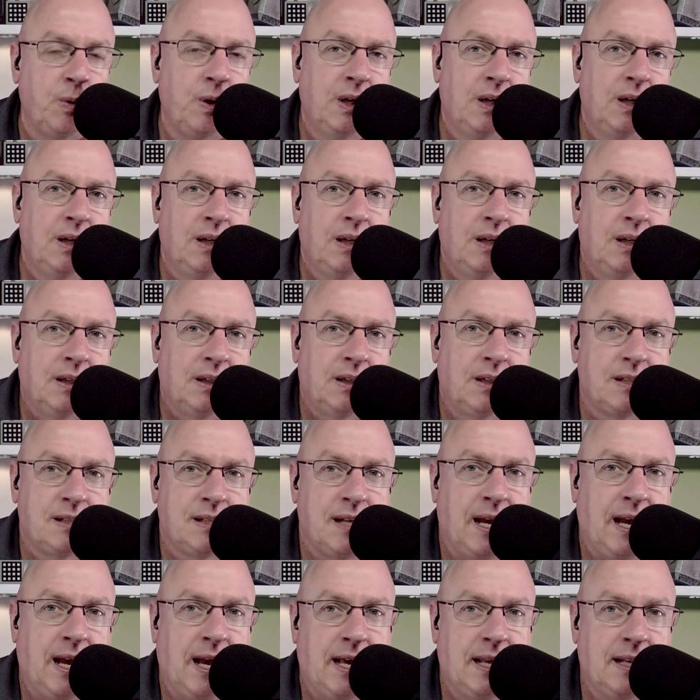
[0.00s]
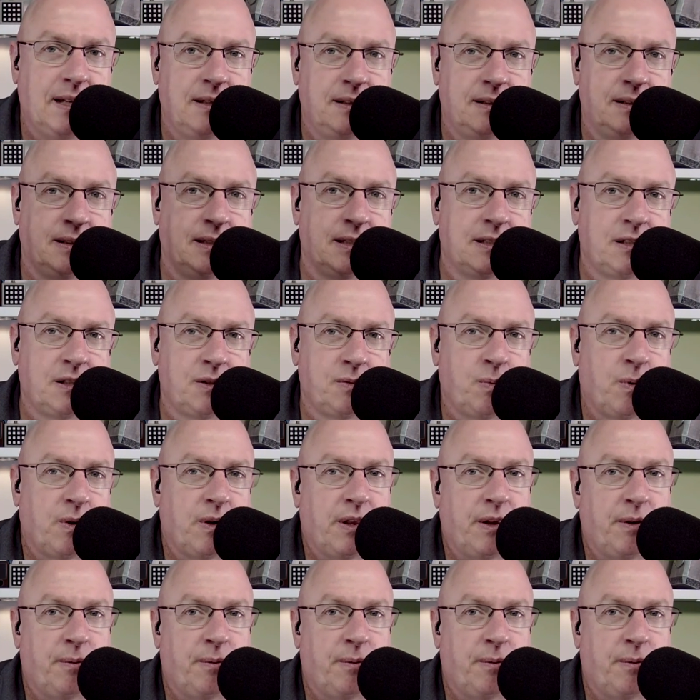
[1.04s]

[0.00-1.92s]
Okay, because they had this is where the